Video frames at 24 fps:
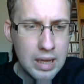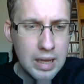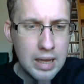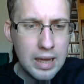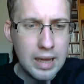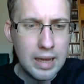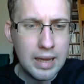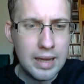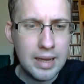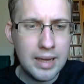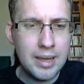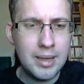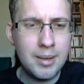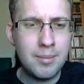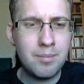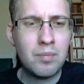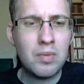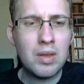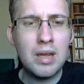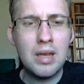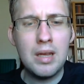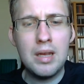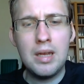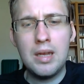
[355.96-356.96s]
um,
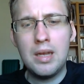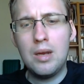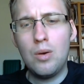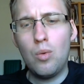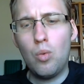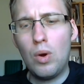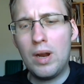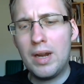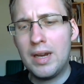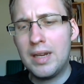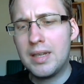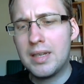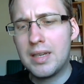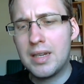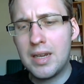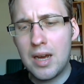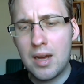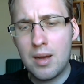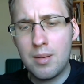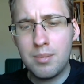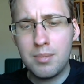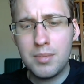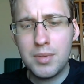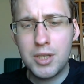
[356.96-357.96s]
when it
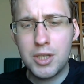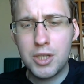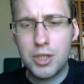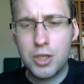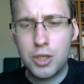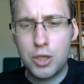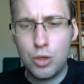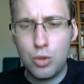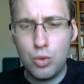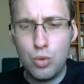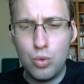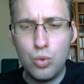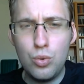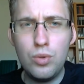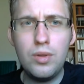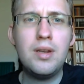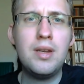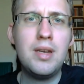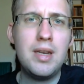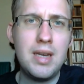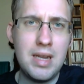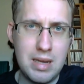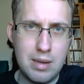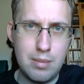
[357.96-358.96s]
comes to the
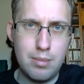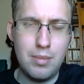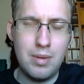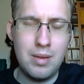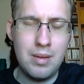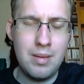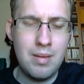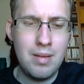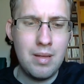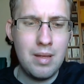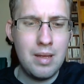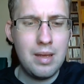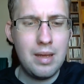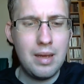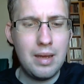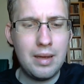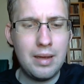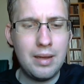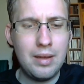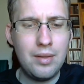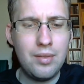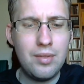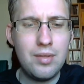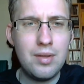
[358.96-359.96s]
nib
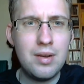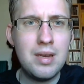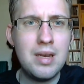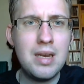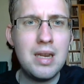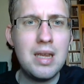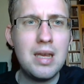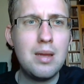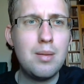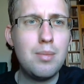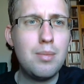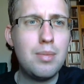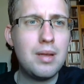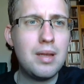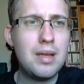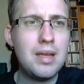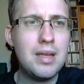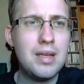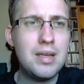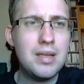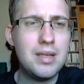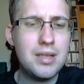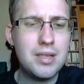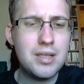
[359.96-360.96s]
uh, the nib
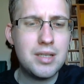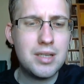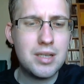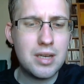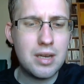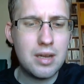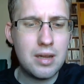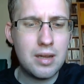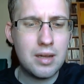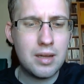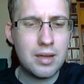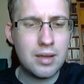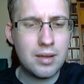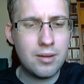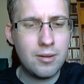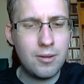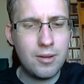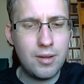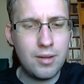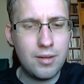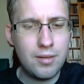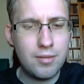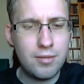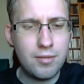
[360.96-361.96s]
is uh,
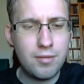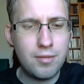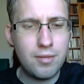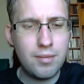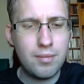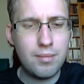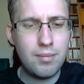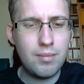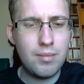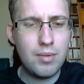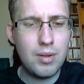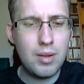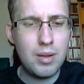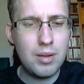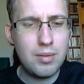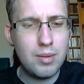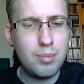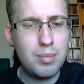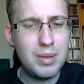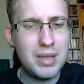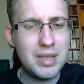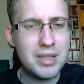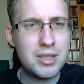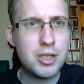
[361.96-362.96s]
uh a bit